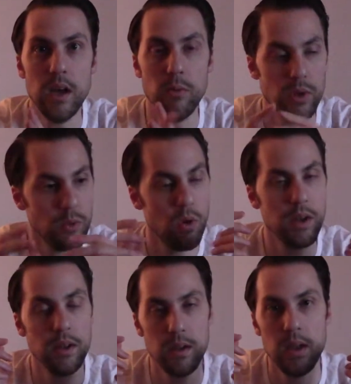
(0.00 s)
I really
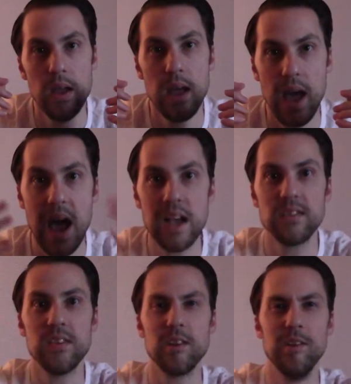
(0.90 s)
want to
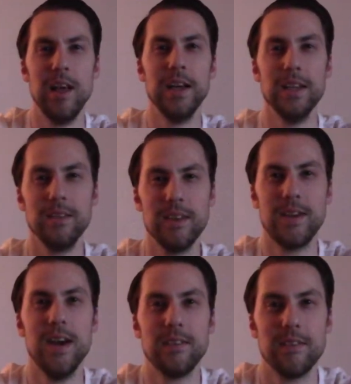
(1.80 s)
ask the client, the
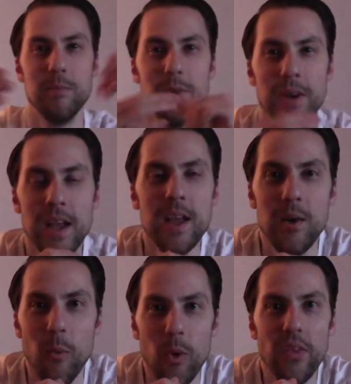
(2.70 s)
customer,
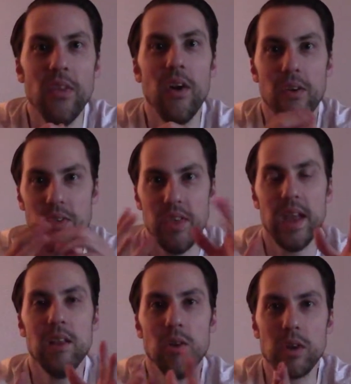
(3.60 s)
what are
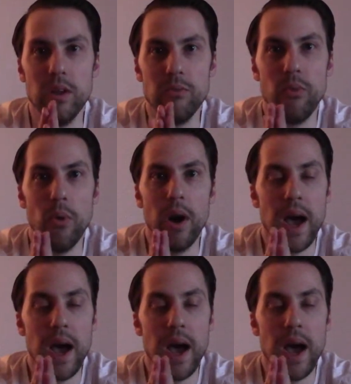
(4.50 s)
they looking for?